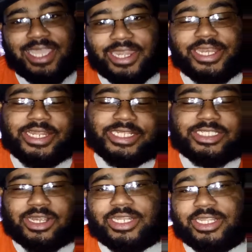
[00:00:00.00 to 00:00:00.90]
And it did
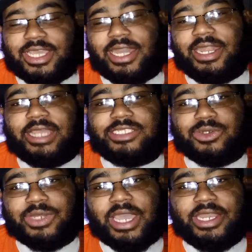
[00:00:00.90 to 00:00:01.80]
start to get kind of
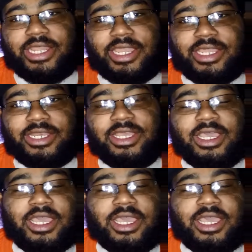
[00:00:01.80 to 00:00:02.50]
sort of out of hand.